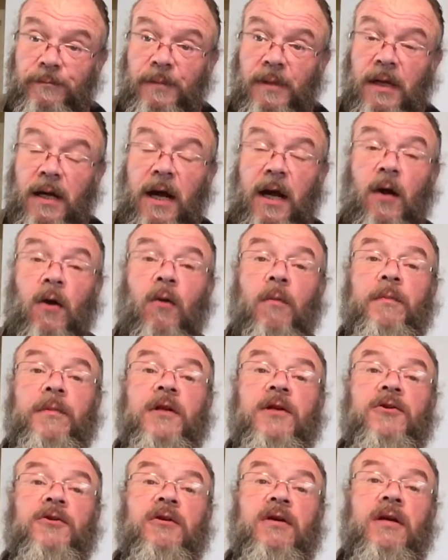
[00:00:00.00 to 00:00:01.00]
And I hope
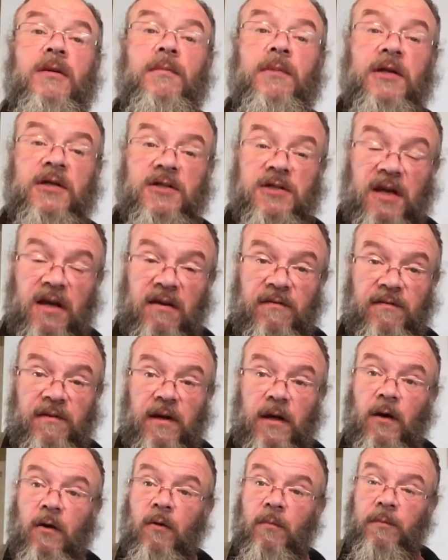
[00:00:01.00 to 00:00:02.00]
that you're keeping safe,
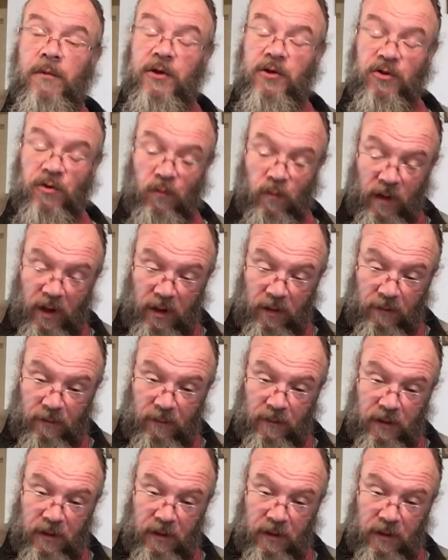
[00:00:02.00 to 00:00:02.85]
and I hope that you're well.